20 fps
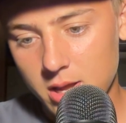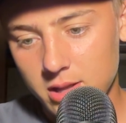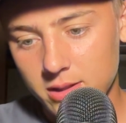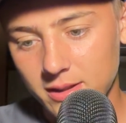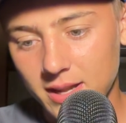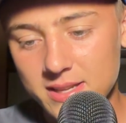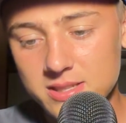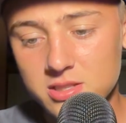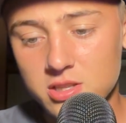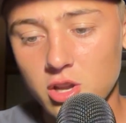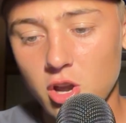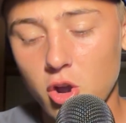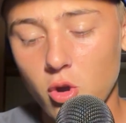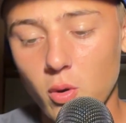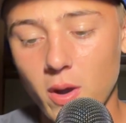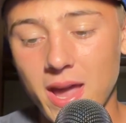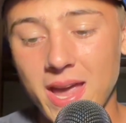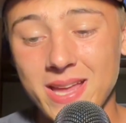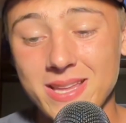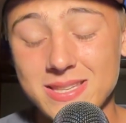Let's
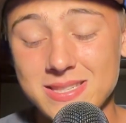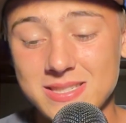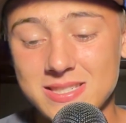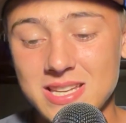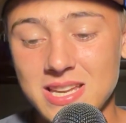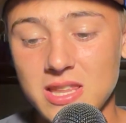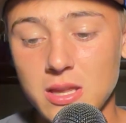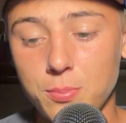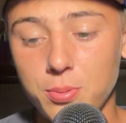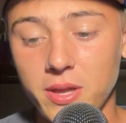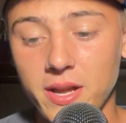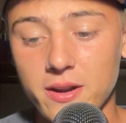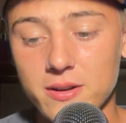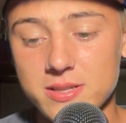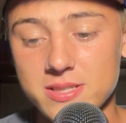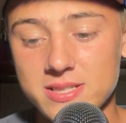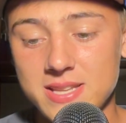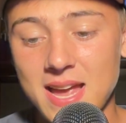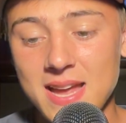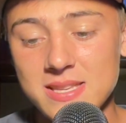go and see the player
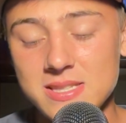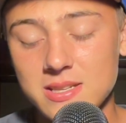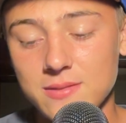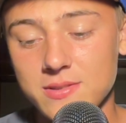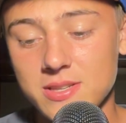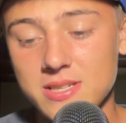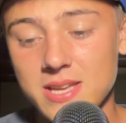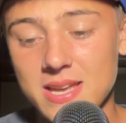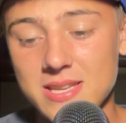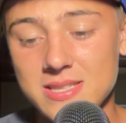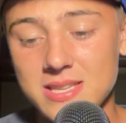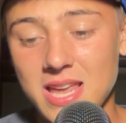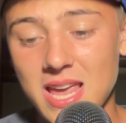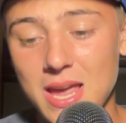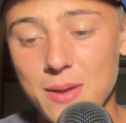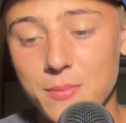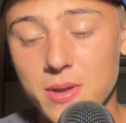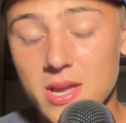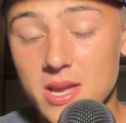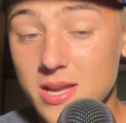stats of today's
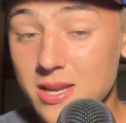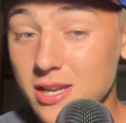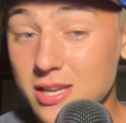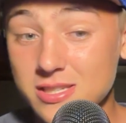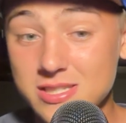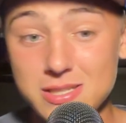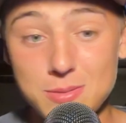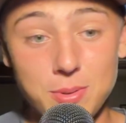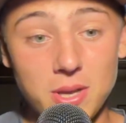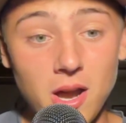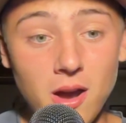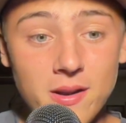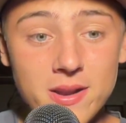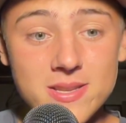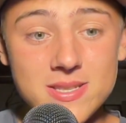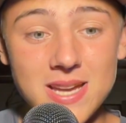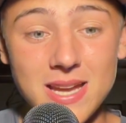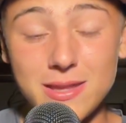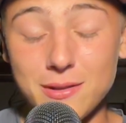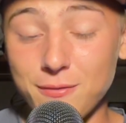game, because to be
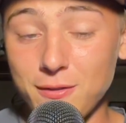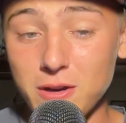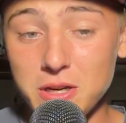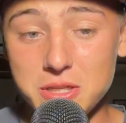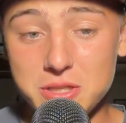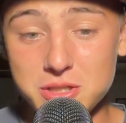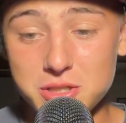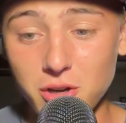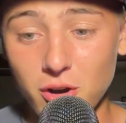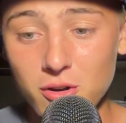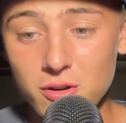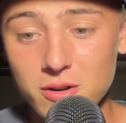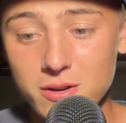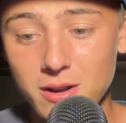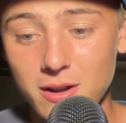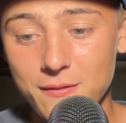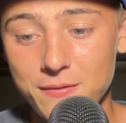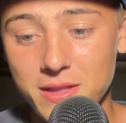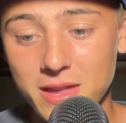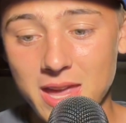honest, at the very start
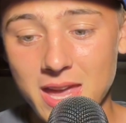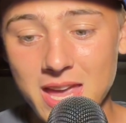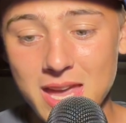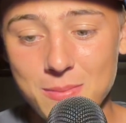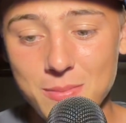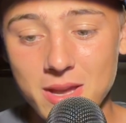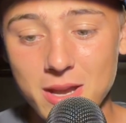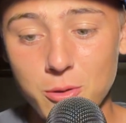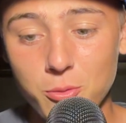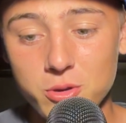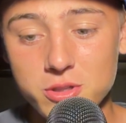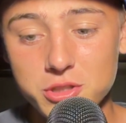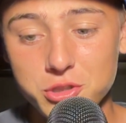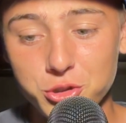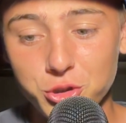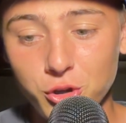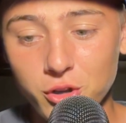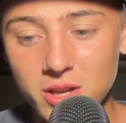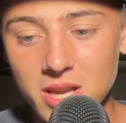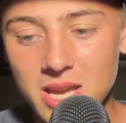of the game, it was
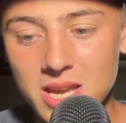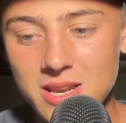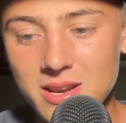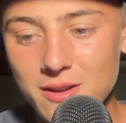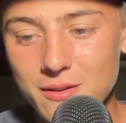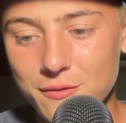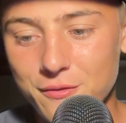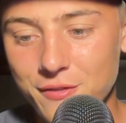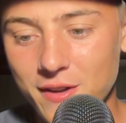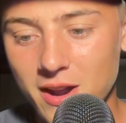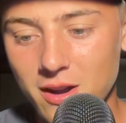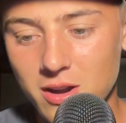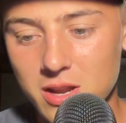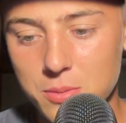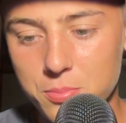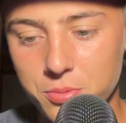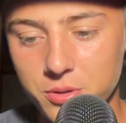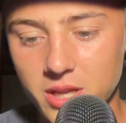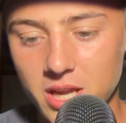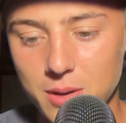looking very
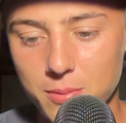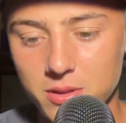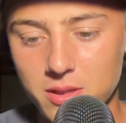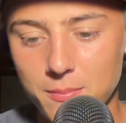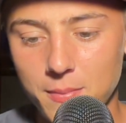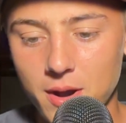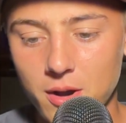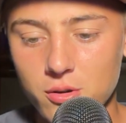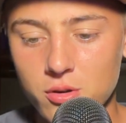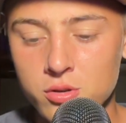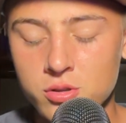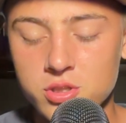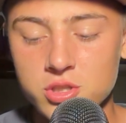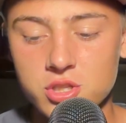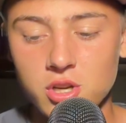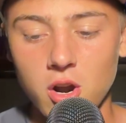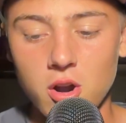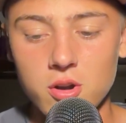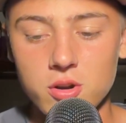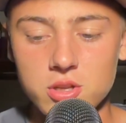bleak, but the Mariners
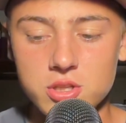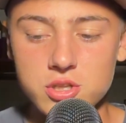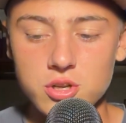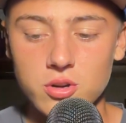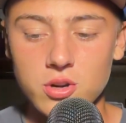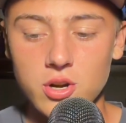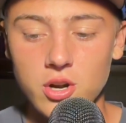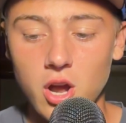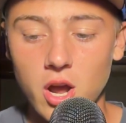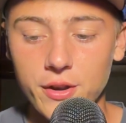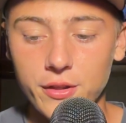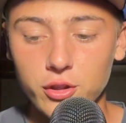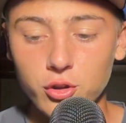started turning on.